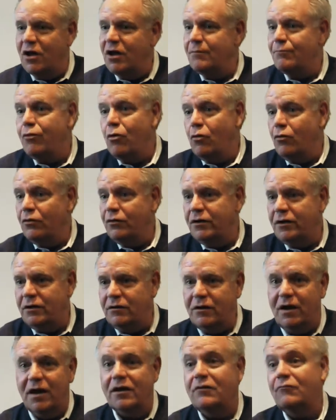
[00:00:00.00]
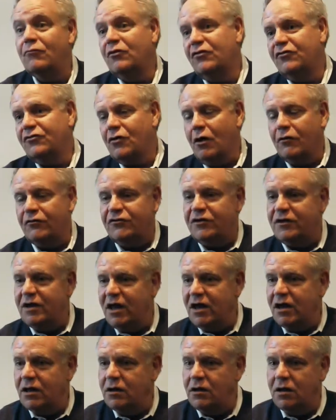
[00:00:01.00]
in Poland and, and, we saw
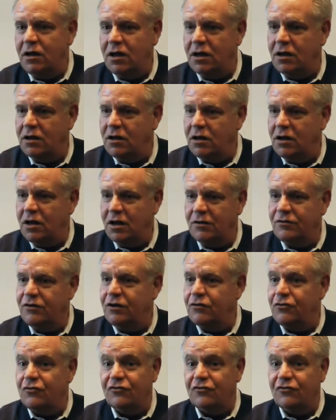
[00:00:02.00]
today in, in, India.